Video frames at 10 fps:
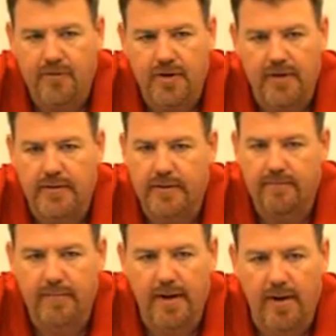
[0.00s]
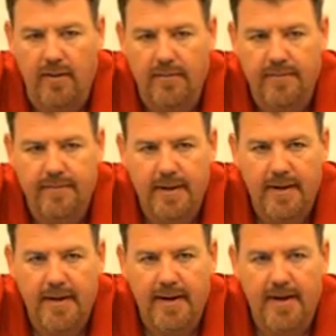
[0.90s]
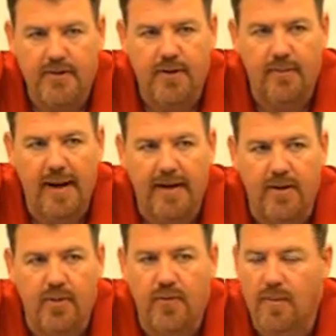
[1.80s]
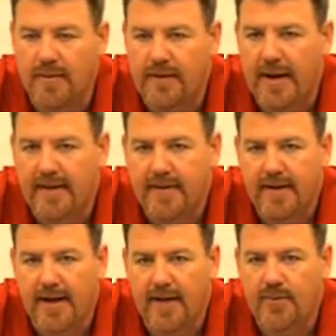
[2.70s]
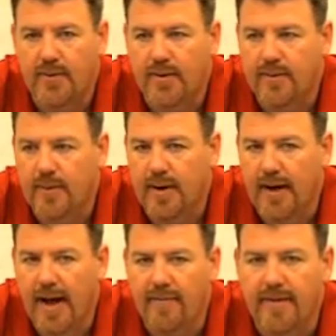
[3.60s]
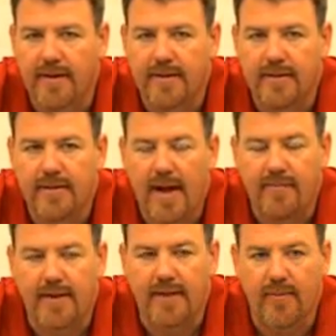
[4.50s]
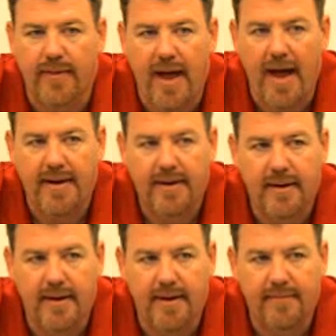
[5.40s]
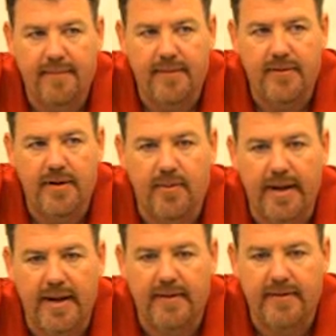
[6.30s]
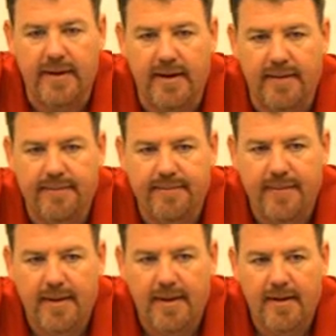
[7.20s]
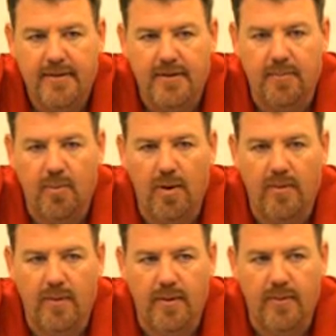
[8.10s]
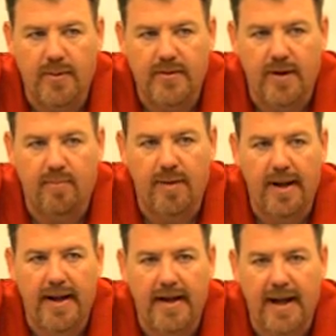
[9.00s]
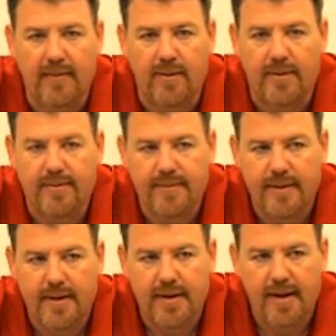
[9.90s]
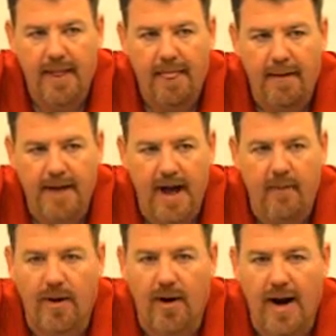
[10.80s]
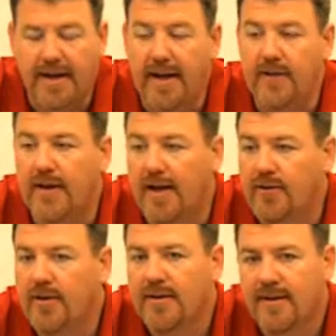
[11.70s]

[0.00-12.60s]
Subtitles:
Just, you know, still making youthful mistakes, and I guess we're going to have to live with that until we get to the point where we start playing like we're not what our ID says.